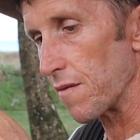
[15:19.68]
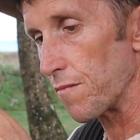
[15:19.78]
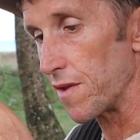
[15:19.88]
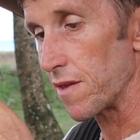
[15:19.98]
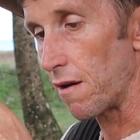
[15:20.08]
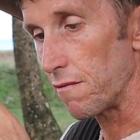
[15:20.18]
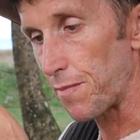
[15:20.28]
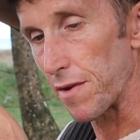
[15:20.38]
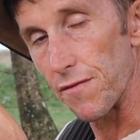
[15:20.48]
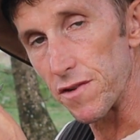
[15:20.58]
I mean the health
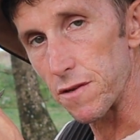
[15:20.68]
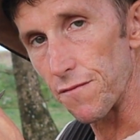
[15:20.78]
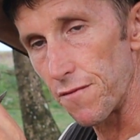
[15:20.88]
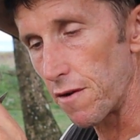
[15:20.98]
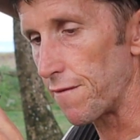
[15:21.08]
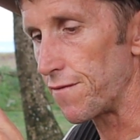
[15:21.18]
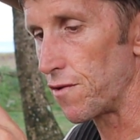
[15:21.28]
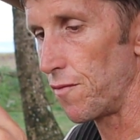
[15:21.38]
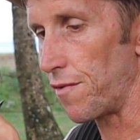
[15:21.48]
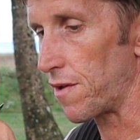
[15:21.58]
benefits of
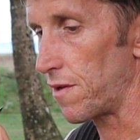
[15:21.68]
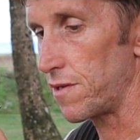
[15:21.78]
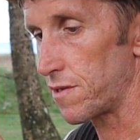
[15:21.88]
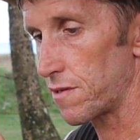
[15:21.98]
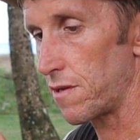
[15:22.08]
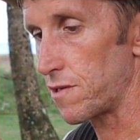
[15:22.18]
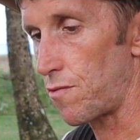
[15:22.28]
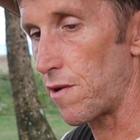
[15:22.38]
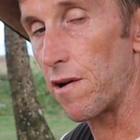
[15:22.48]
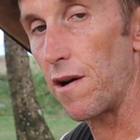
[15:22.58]
turmeric is
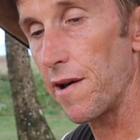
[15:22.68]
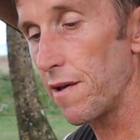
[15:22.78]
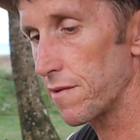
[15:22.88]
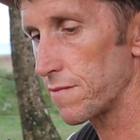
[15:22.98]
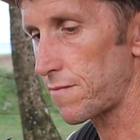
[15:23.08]
quite high.